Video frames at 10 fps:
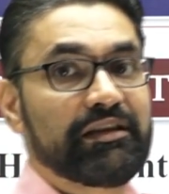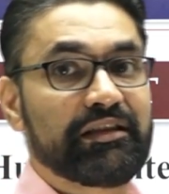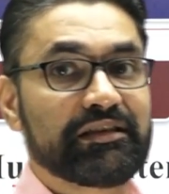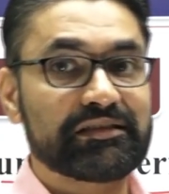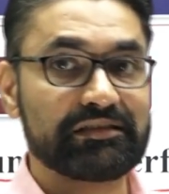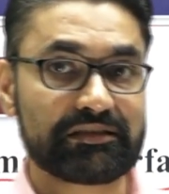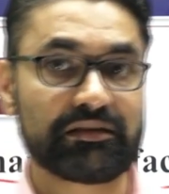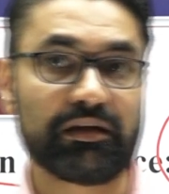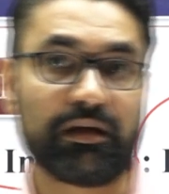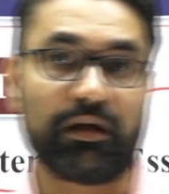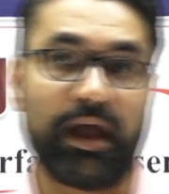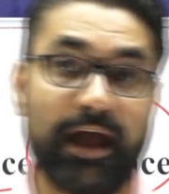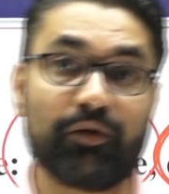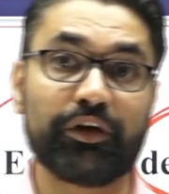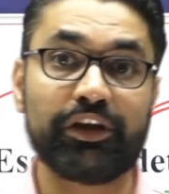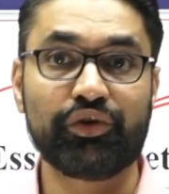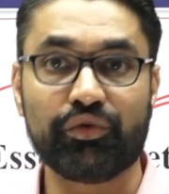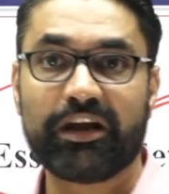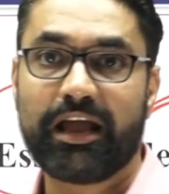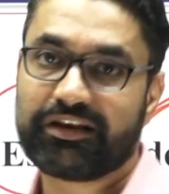ethics have in
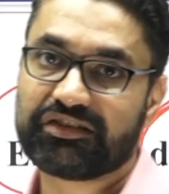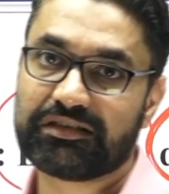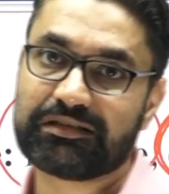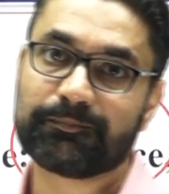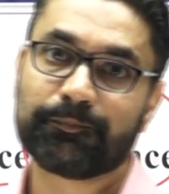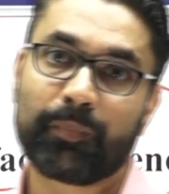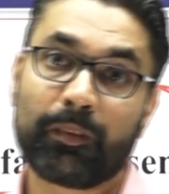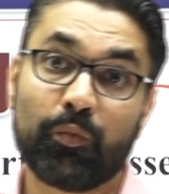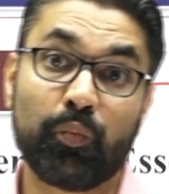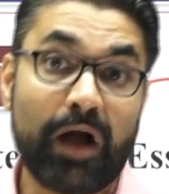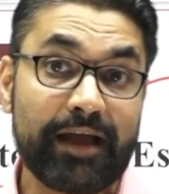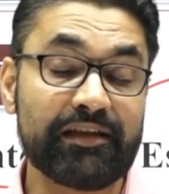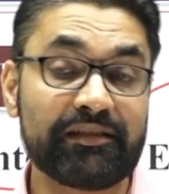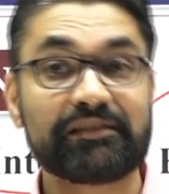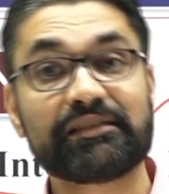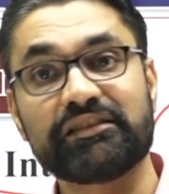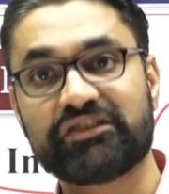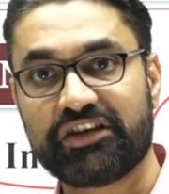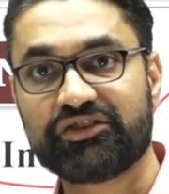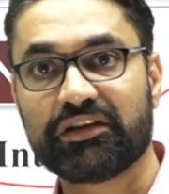human actions? Why ethics is
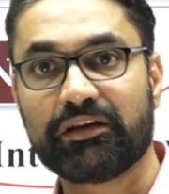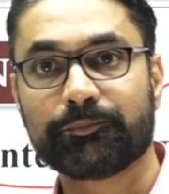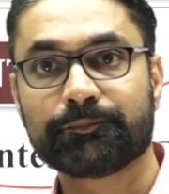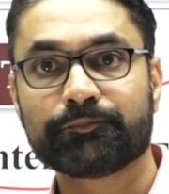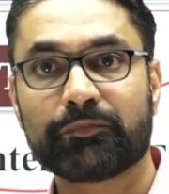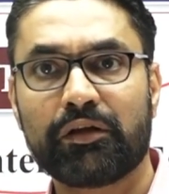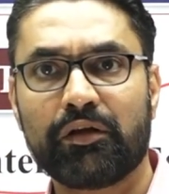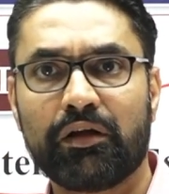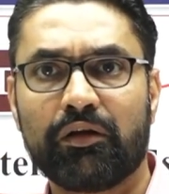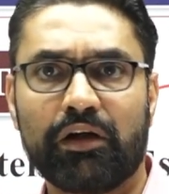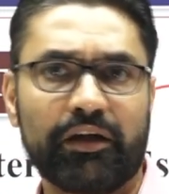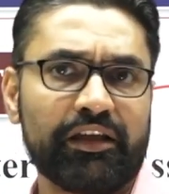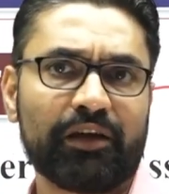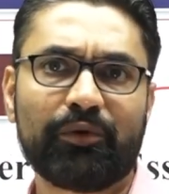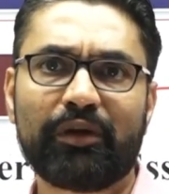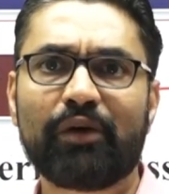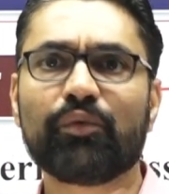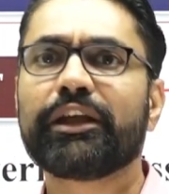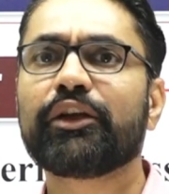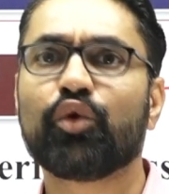essential? Here we will have
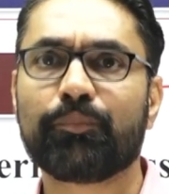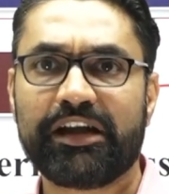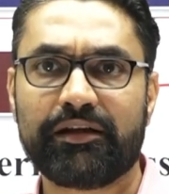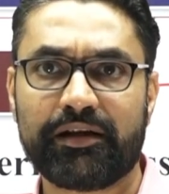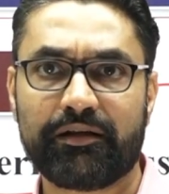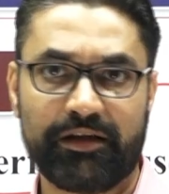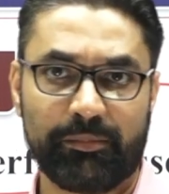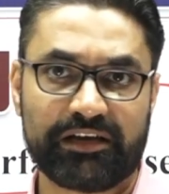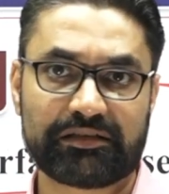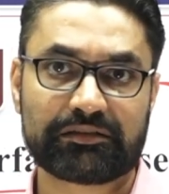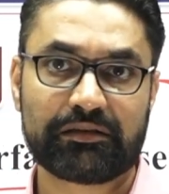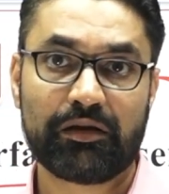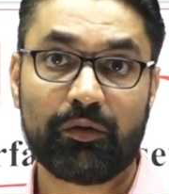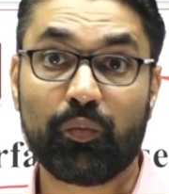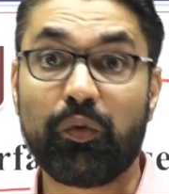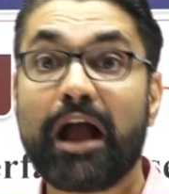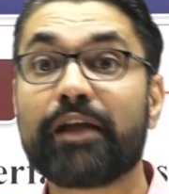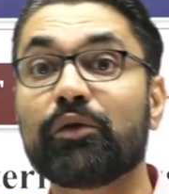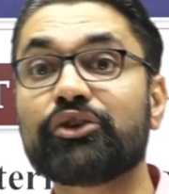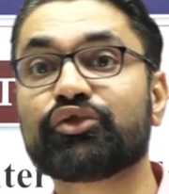very open-ended debates. Why
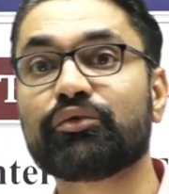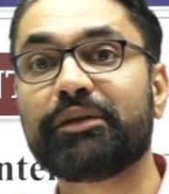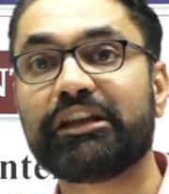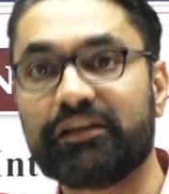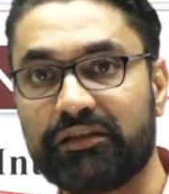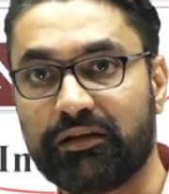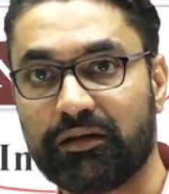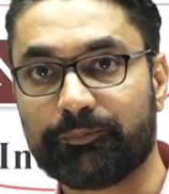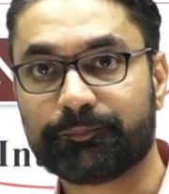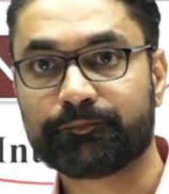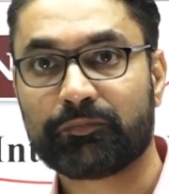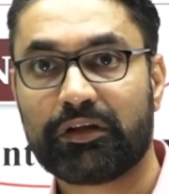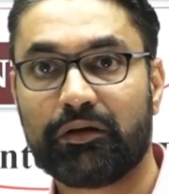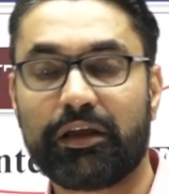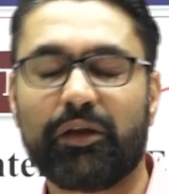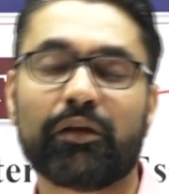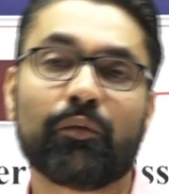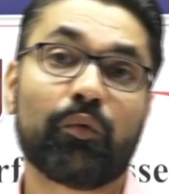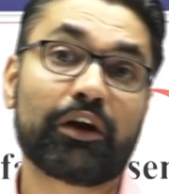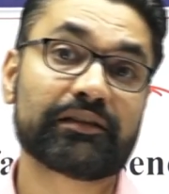one should be ethical? Okay,
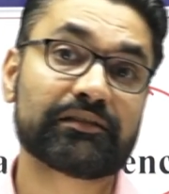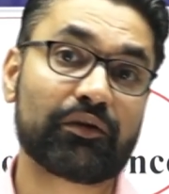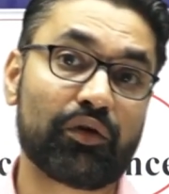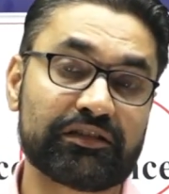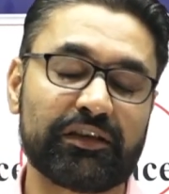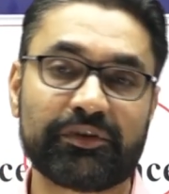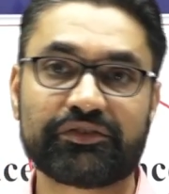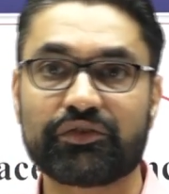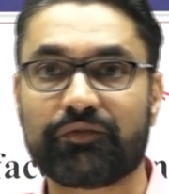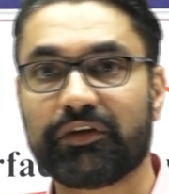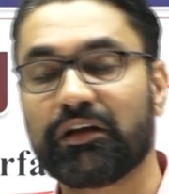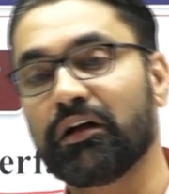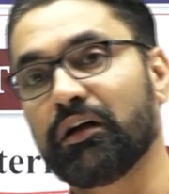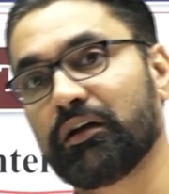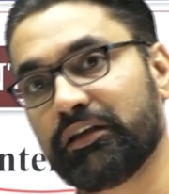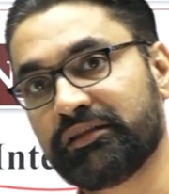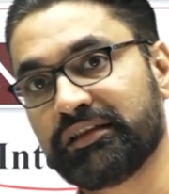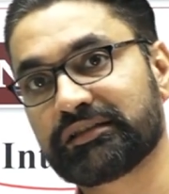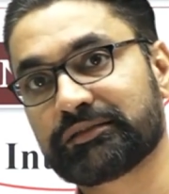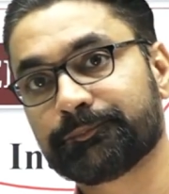what is the consequences of
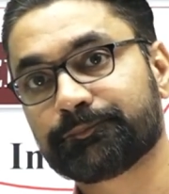ethics?